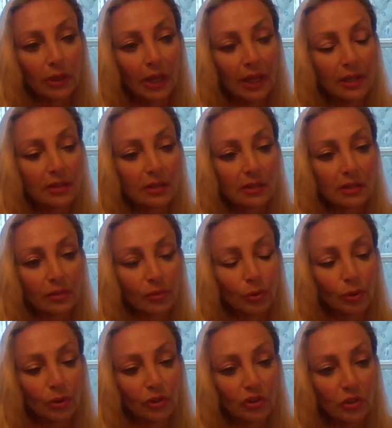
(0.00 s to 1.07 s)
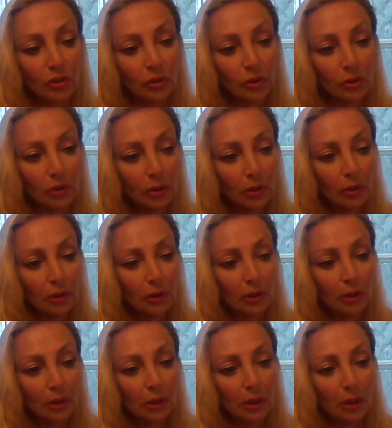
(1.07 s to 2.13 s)
cases of crystal.
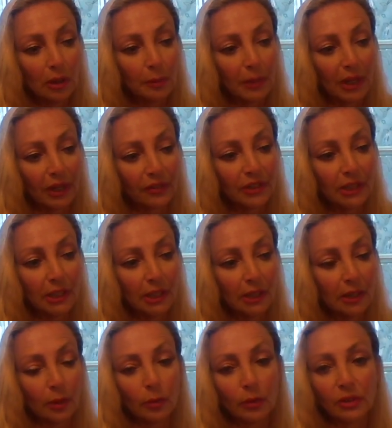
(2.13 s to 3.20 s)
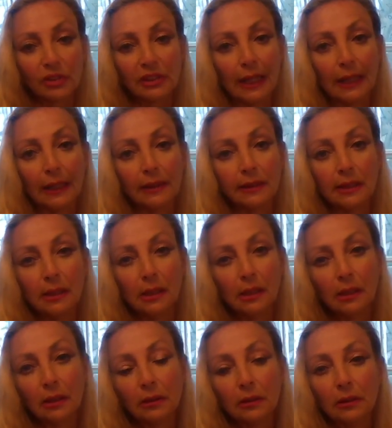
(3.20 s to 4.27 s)
Everything in there was
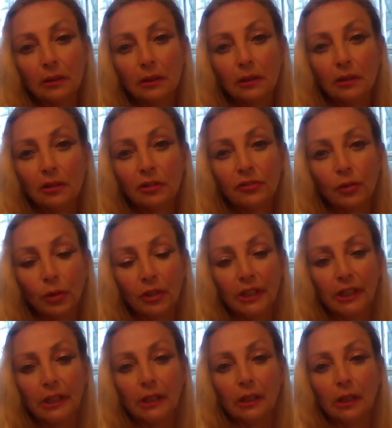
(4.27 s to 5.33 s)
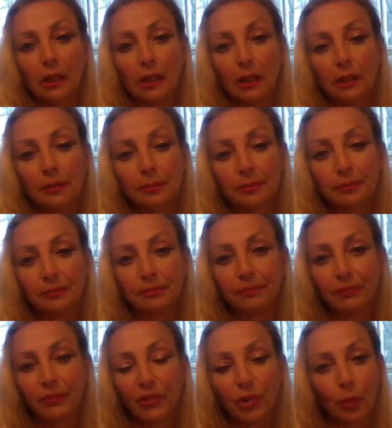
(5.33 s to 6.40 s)
antique, fully
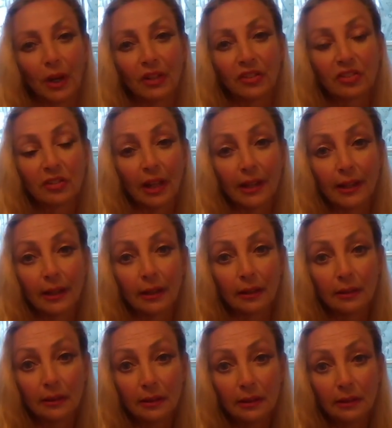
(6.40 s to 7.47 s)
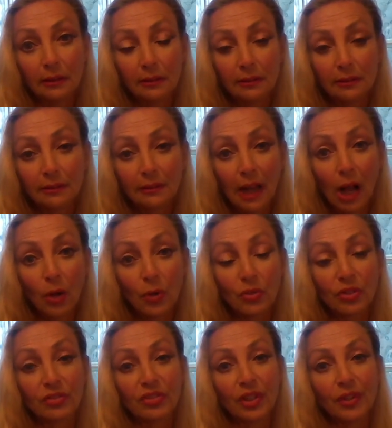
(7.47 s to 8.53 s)
dressed like a
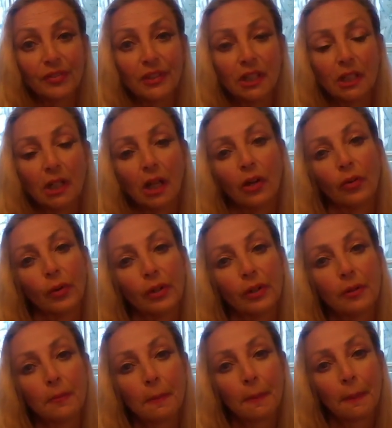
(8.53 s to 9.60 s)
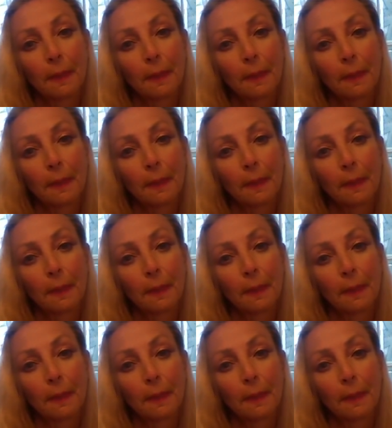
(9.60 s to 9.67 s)
house of 1700,